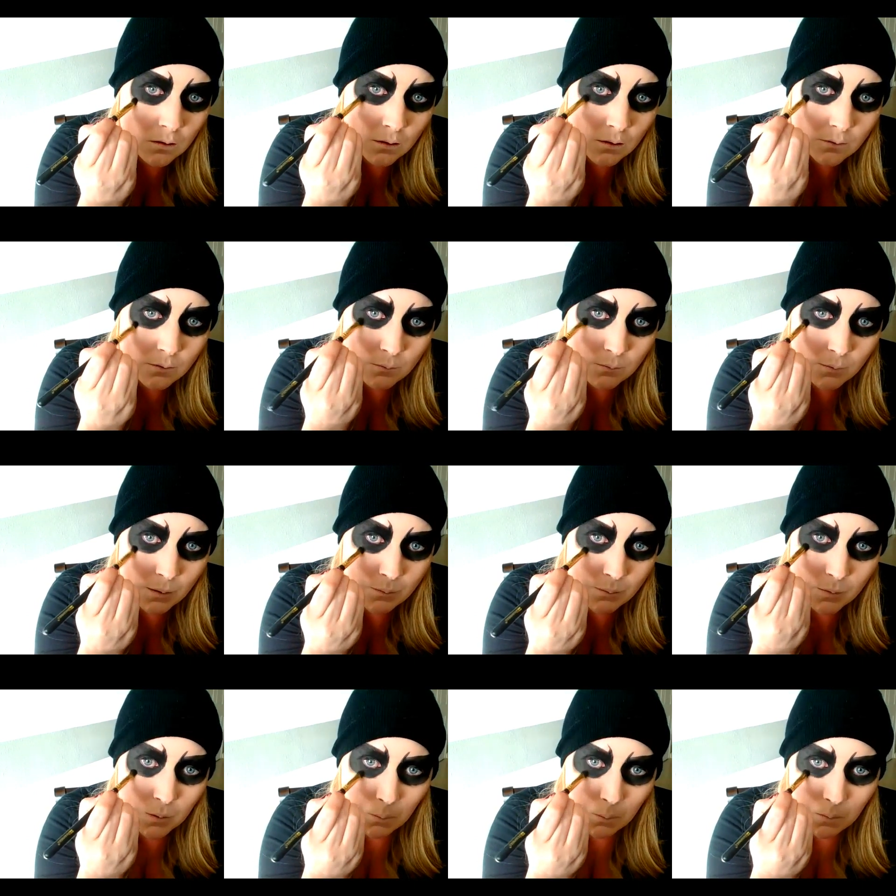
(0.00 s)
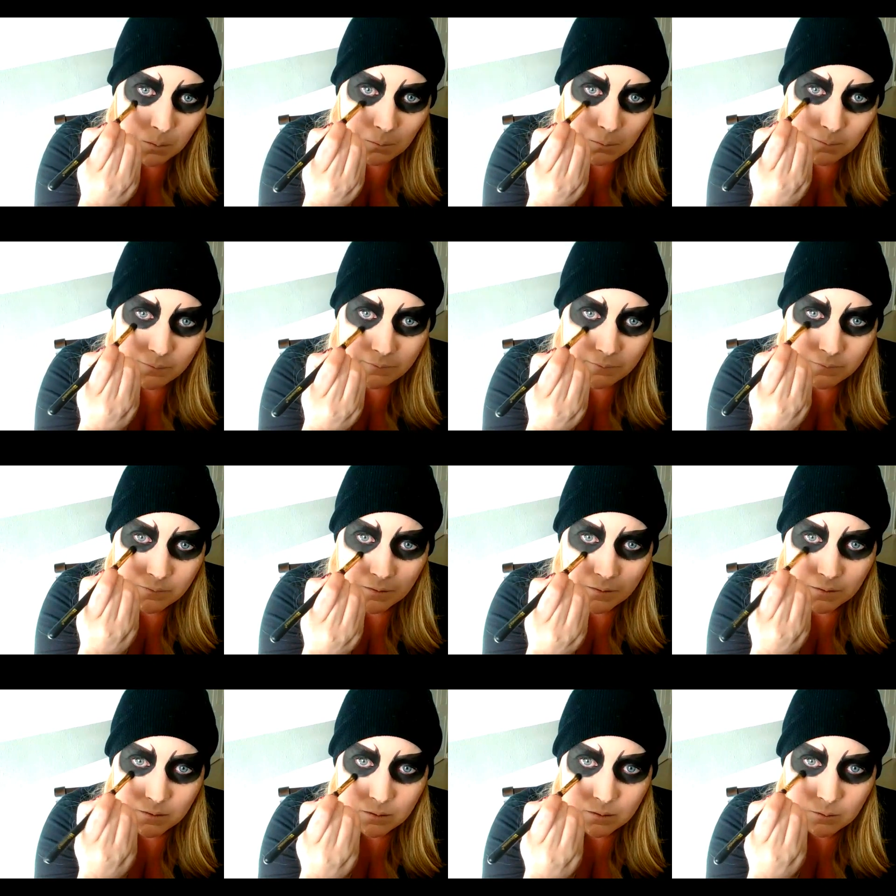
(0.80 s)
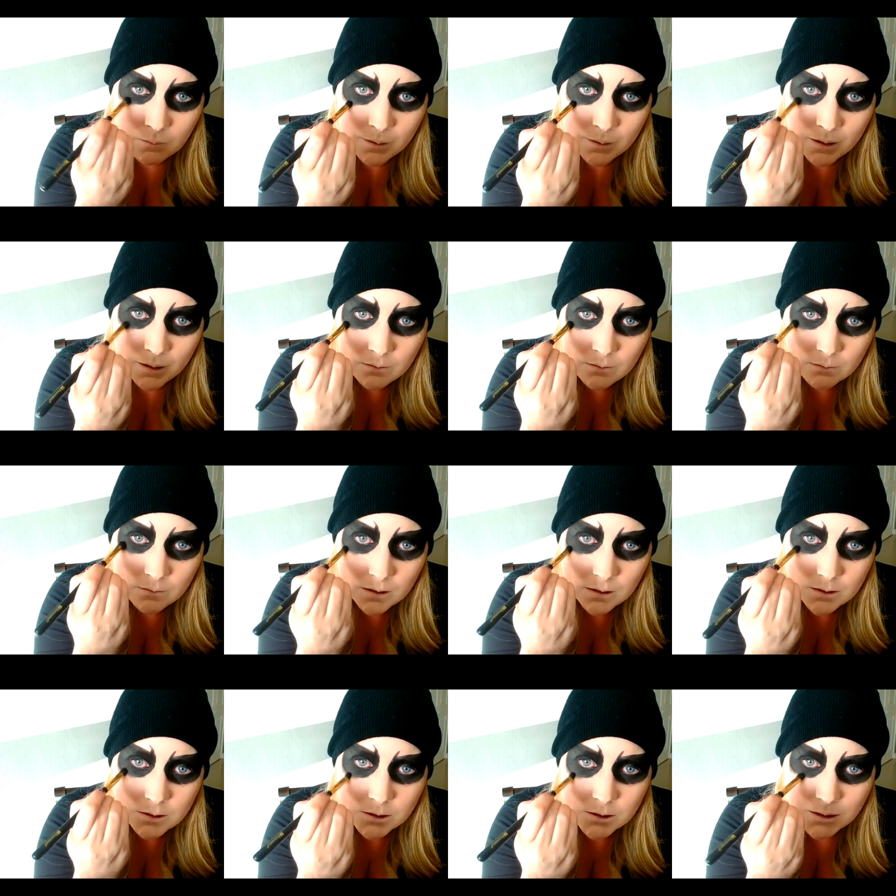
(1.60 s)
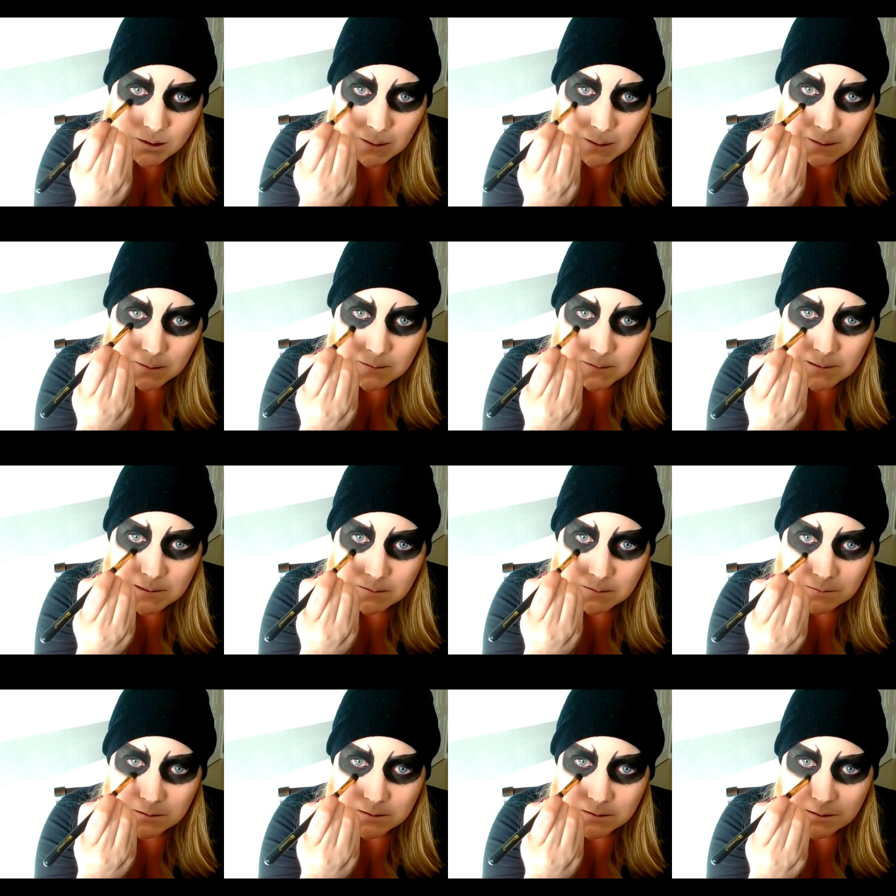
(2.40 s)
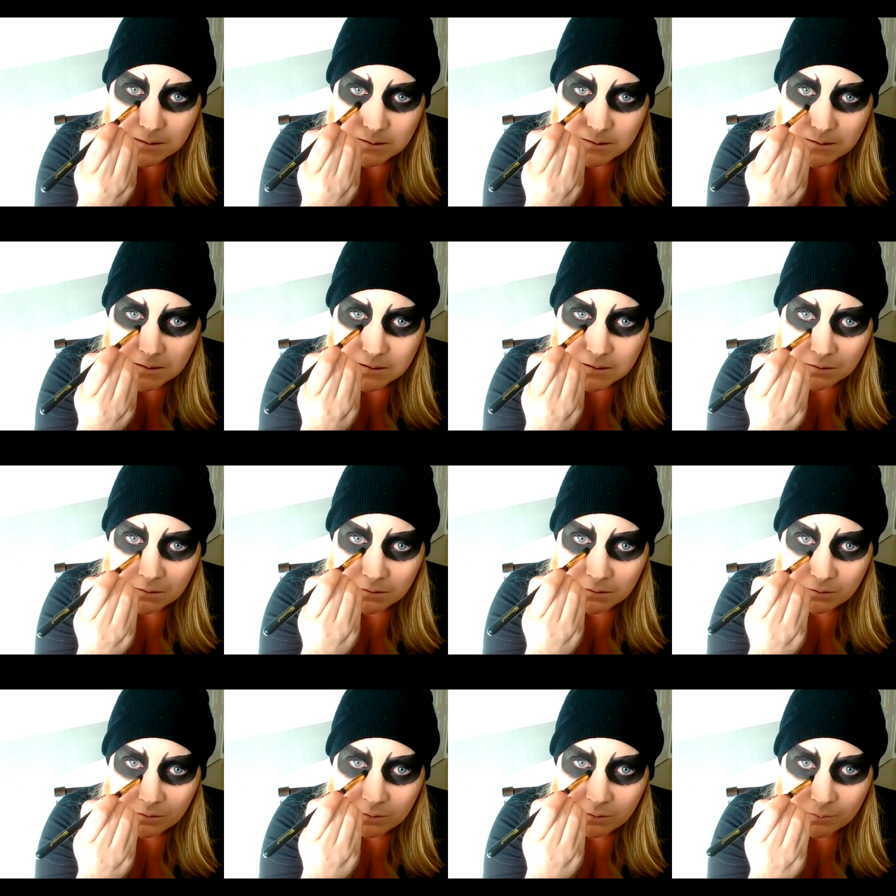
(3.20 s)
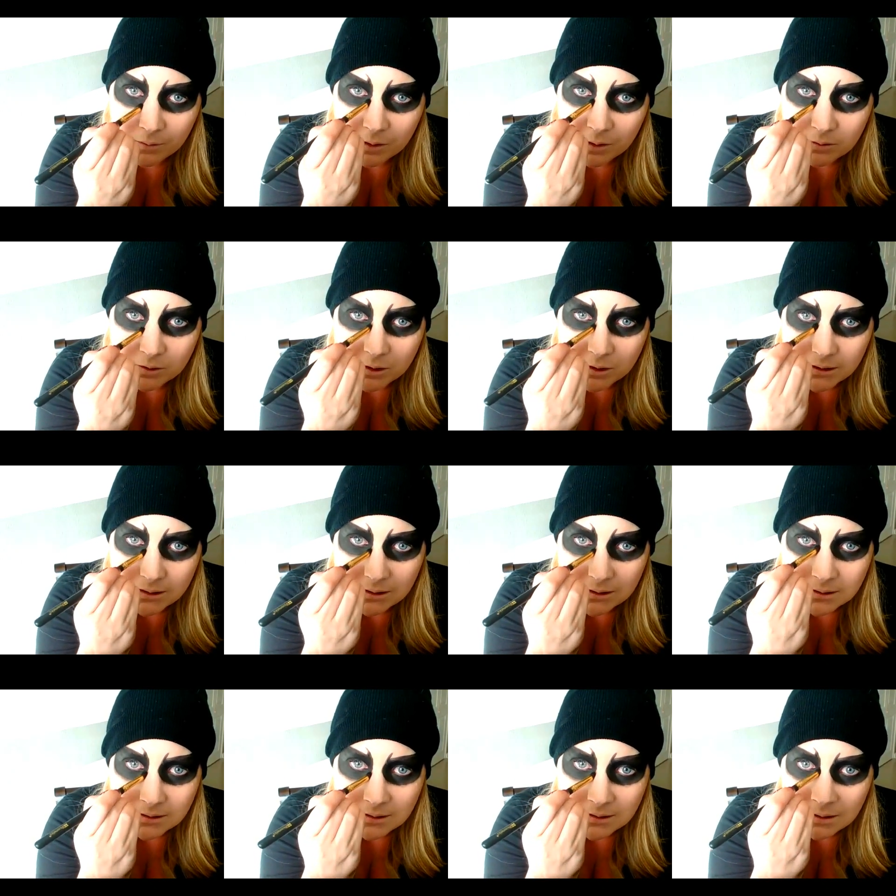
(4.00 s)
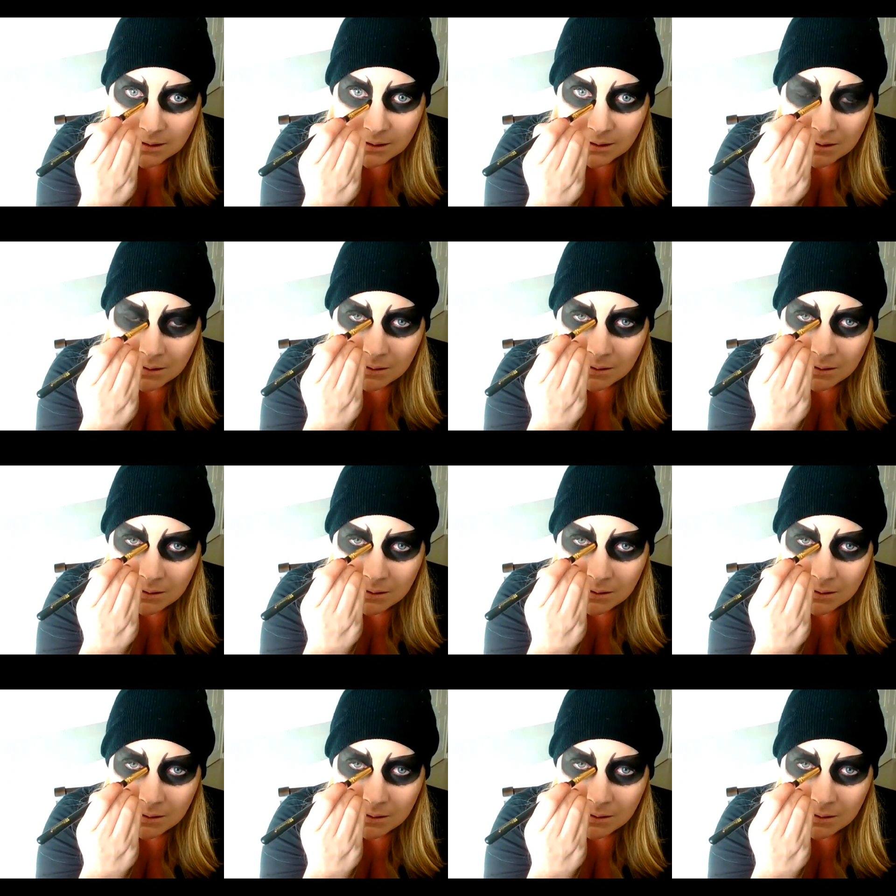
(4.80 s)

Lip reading: because remember, we're going for a little bit grungier. So just in circular motions,